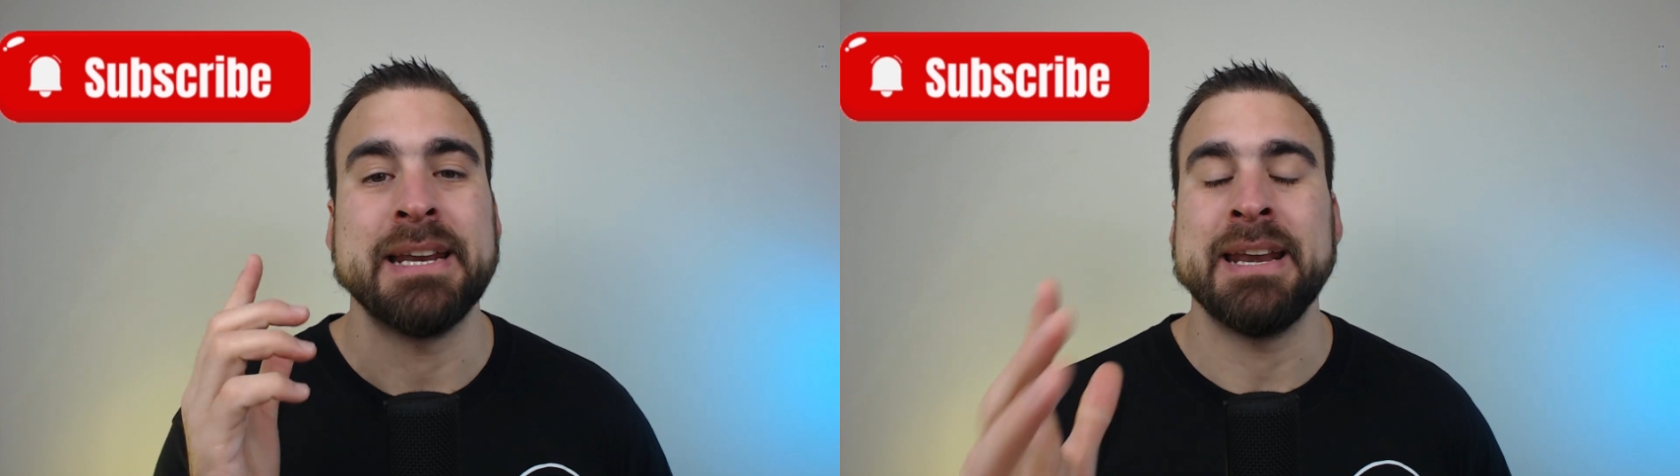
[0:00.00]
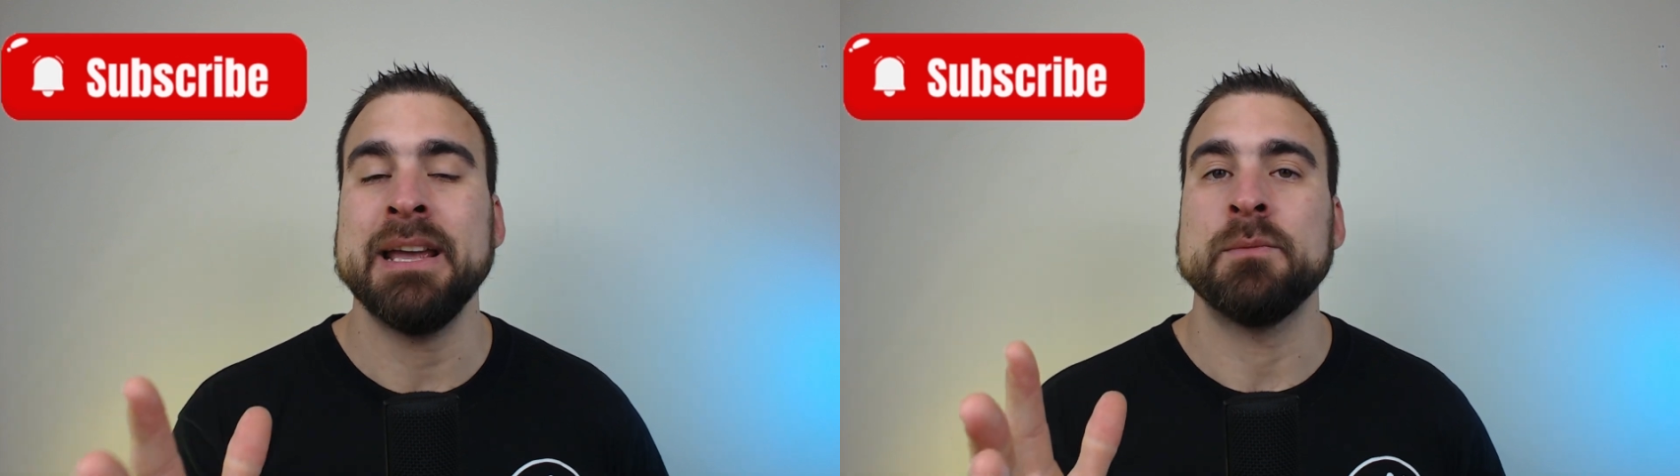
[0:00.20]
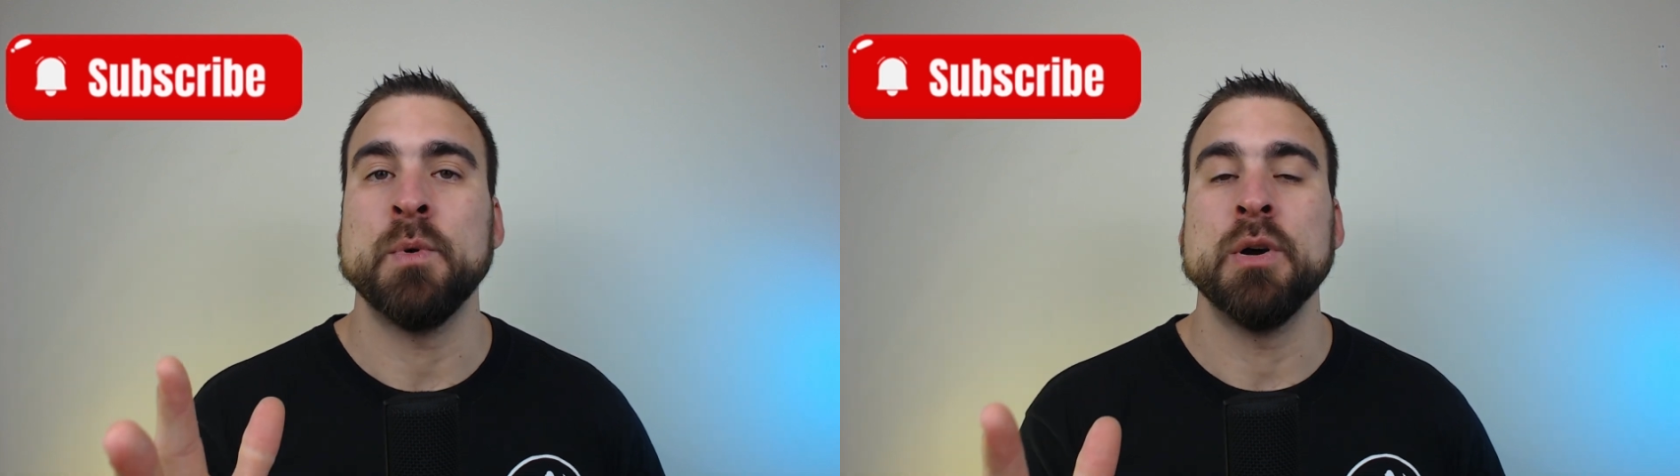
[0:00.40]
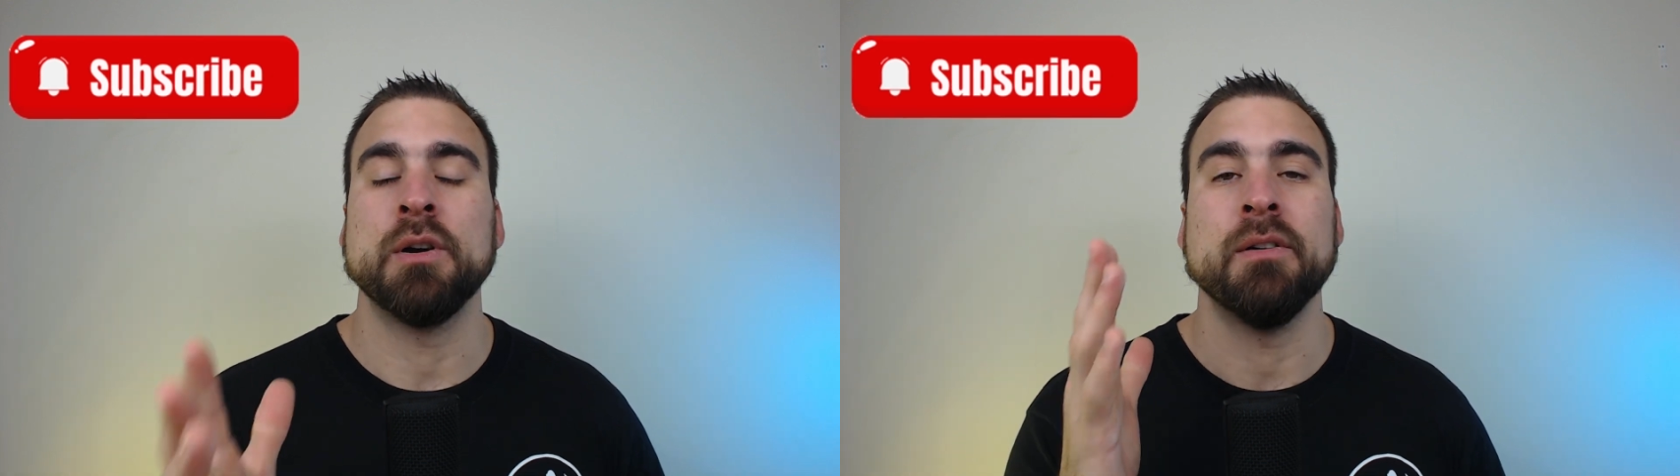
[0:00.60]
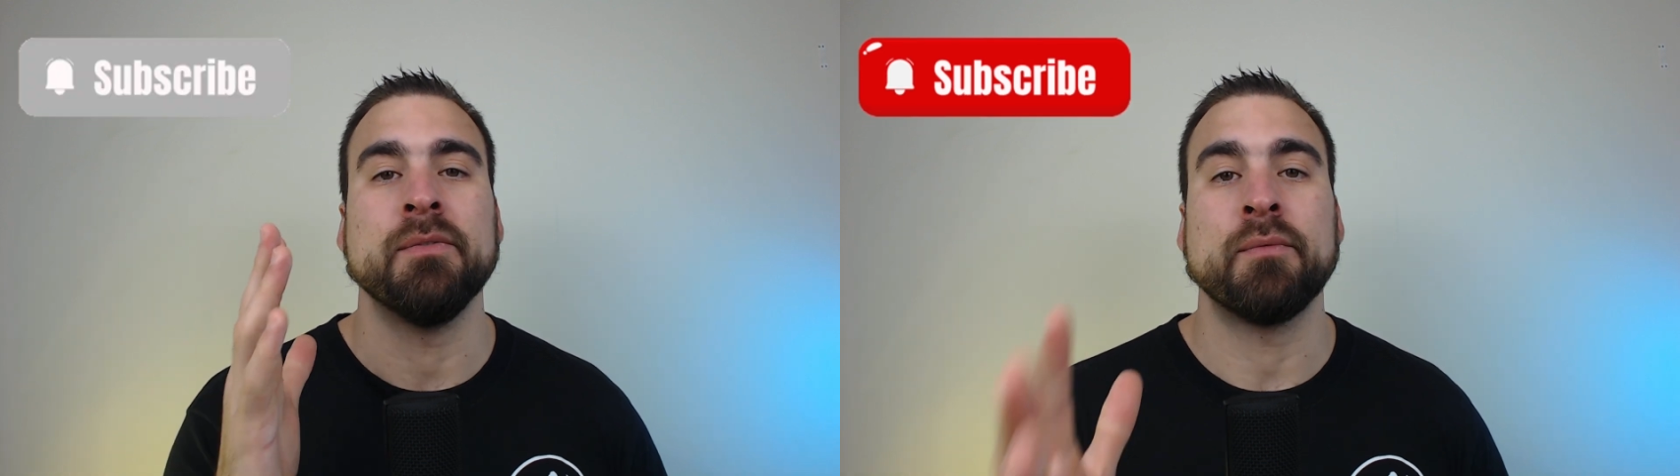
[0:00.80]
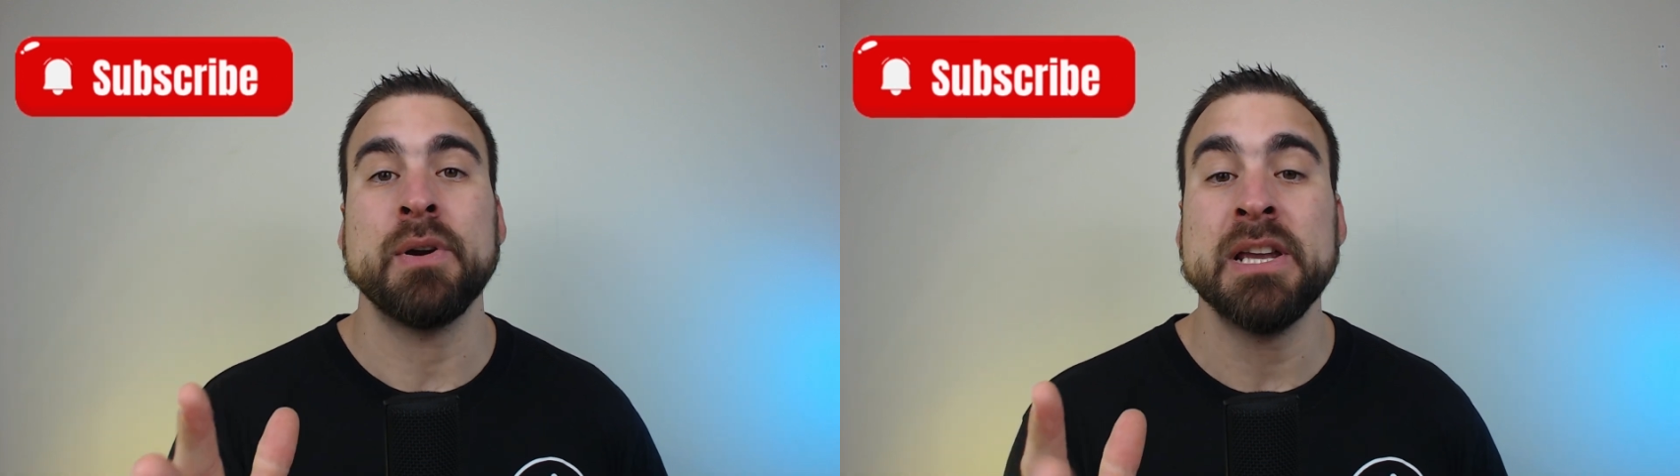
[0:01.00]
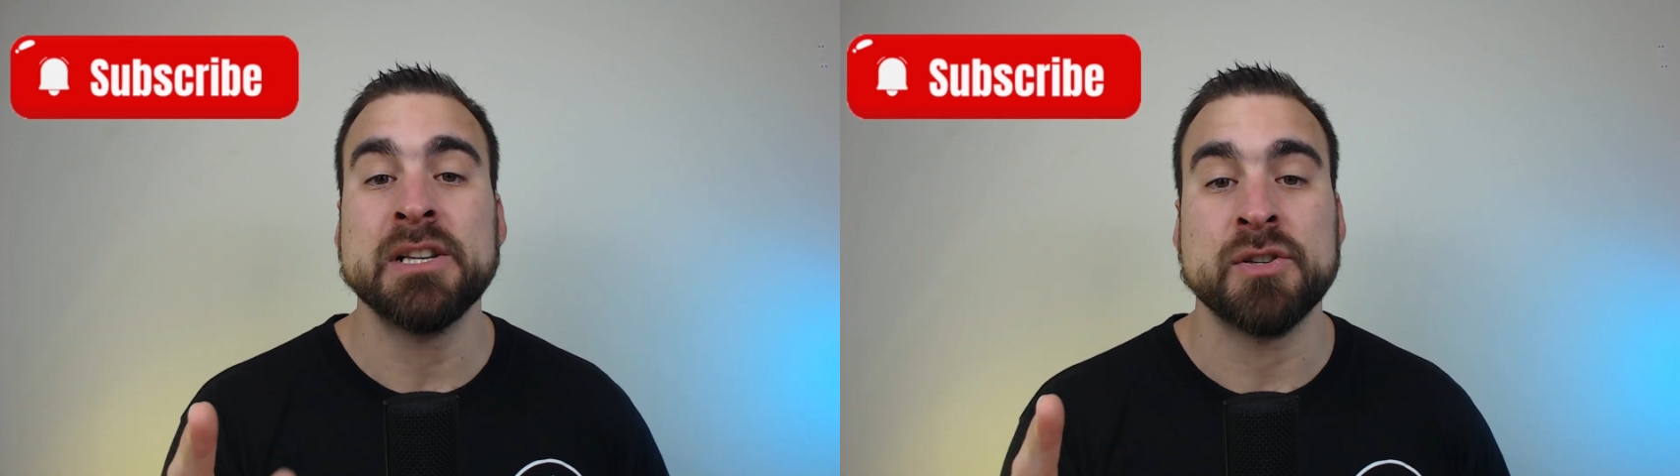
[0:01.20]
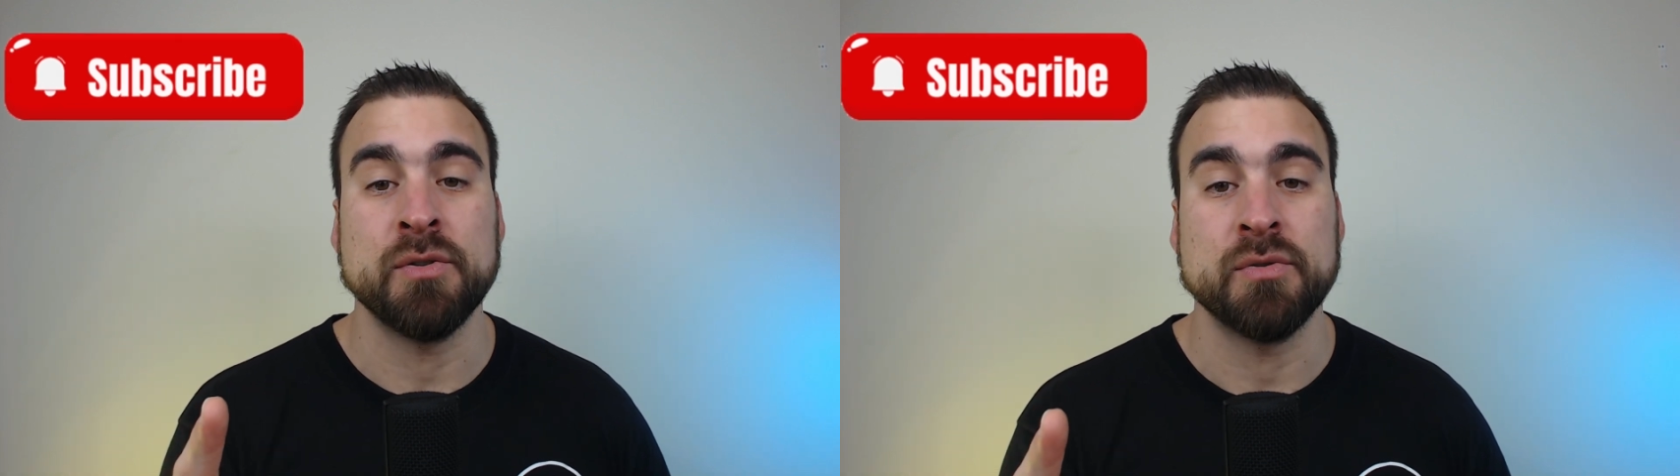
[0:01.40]
network of
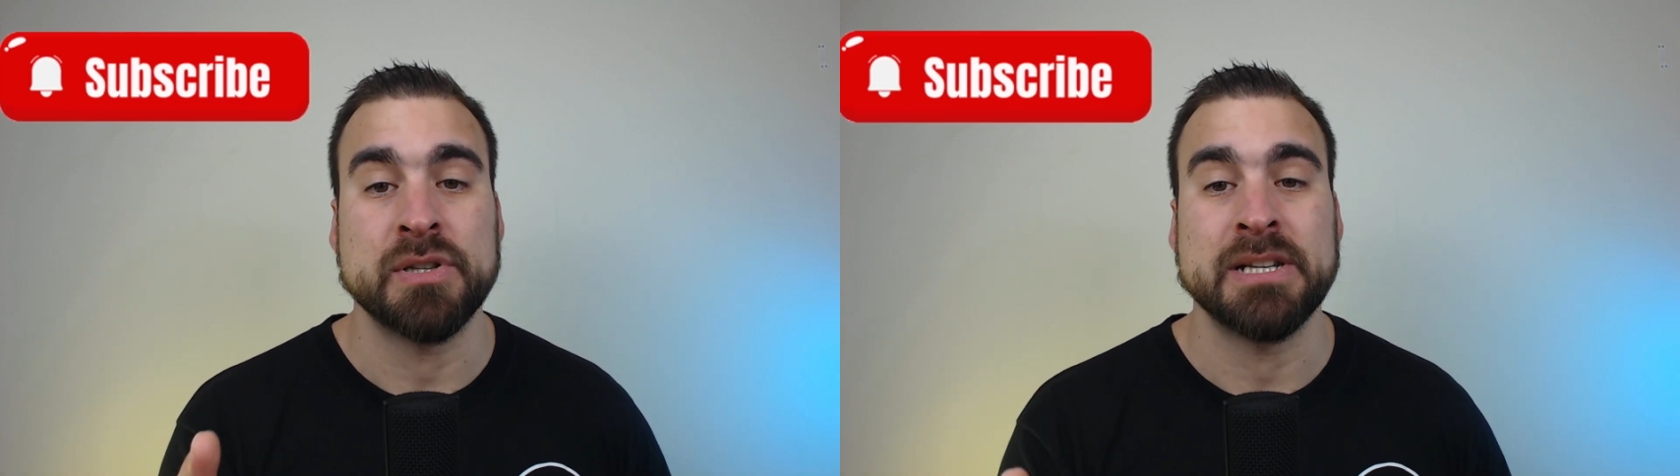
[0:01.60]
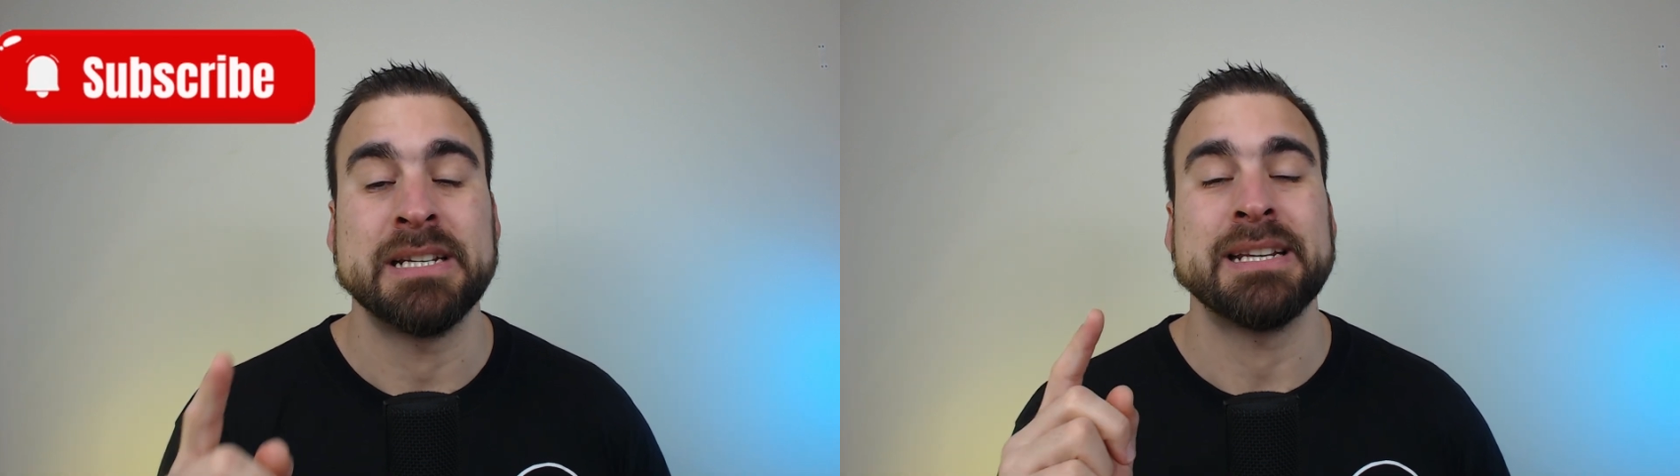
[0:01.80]
resources